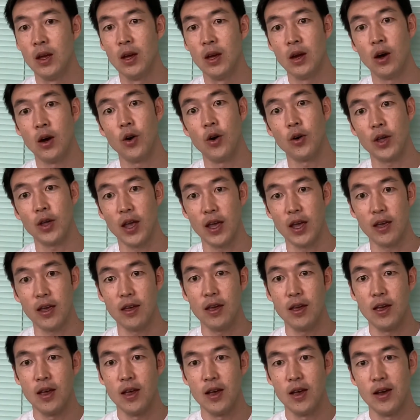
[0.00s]
Okay,
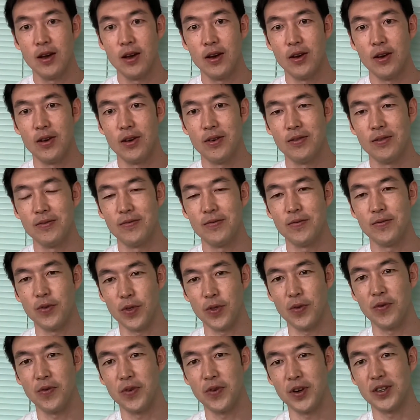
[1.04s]
for the
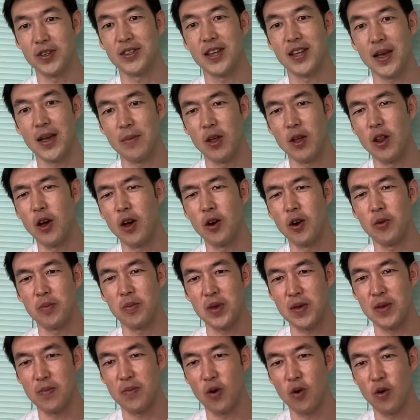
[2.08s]
first time, a lot of
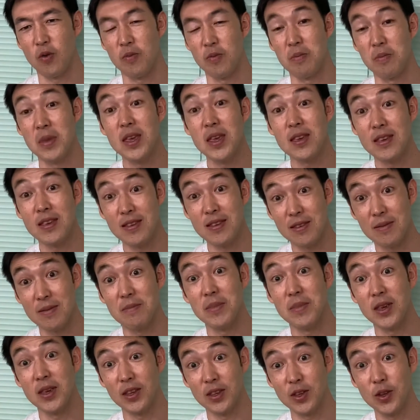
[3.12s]
people,
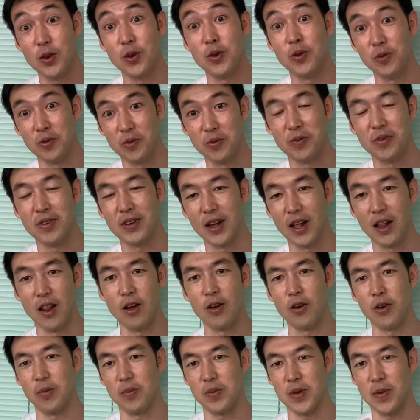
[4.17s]
me too, a lot
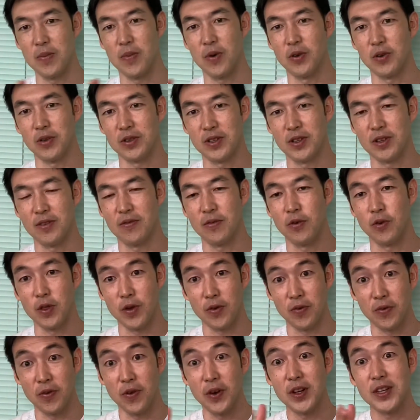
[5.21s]
of people, for the
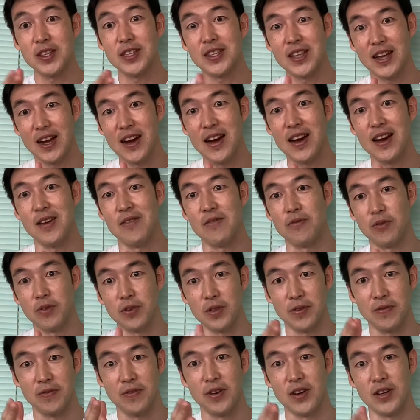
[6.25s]
first
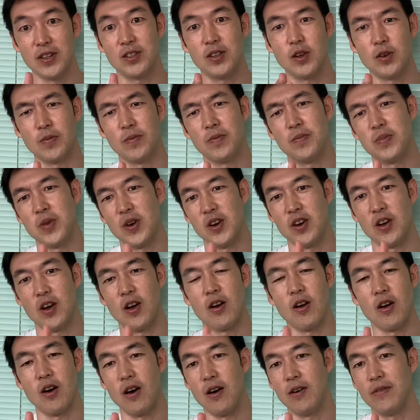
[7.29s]
period
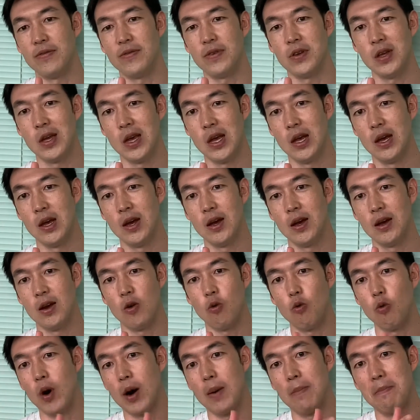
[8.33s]
of
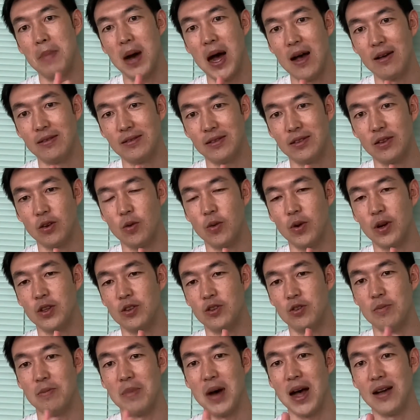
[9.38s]
1 month or 2
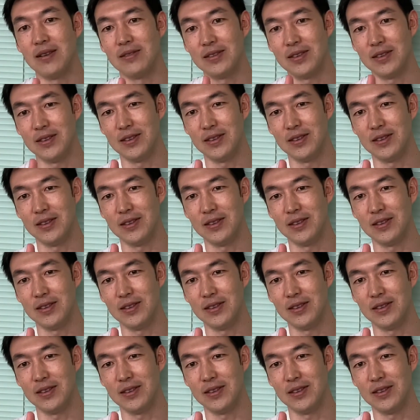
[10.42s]
months,